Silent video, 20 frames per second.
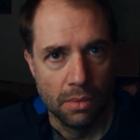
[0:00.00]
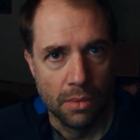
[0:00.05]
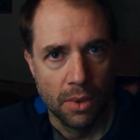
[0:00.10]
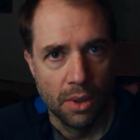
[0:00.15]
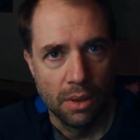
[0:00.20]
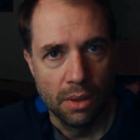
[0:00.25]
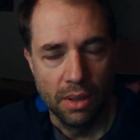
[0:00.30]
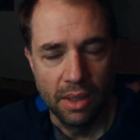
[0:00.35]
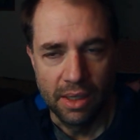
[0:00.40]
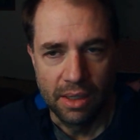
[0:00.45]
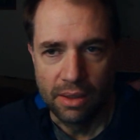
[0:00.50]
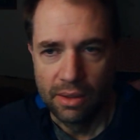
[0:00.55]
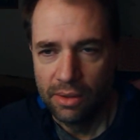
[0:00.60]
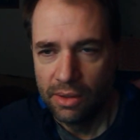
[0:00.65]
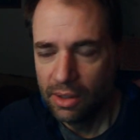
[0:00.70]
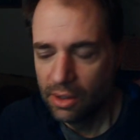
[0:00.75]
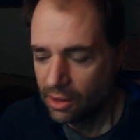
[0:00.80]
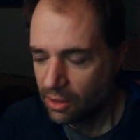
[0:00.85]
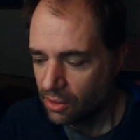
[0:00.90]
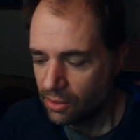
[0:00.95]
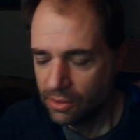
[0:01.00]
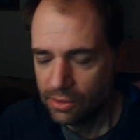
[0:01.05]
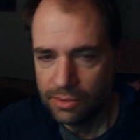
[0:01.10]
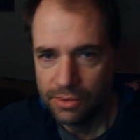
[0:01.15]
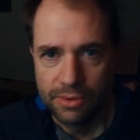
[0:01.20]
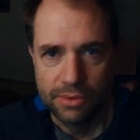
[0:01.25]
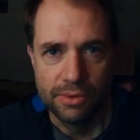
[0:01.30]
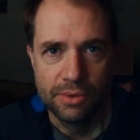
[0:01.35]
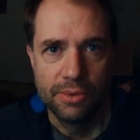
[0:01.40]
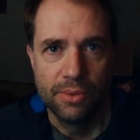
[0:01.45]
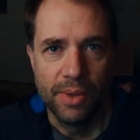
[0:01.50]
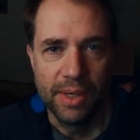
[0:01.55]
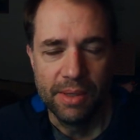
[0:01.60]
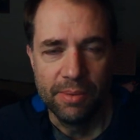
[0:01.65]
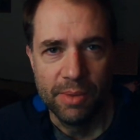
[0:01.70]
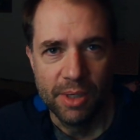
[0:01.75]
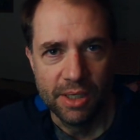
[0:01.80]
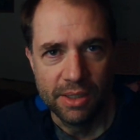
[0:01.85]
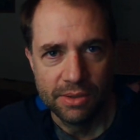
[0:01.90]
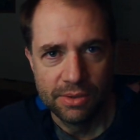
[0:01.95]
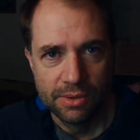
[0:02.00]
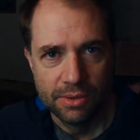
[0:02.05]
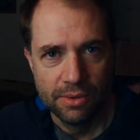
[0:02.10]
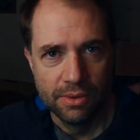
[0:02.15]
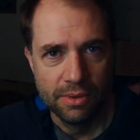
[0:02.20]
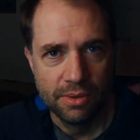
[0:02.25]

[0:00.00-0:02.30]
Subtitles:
Like, there goes 20 minutes.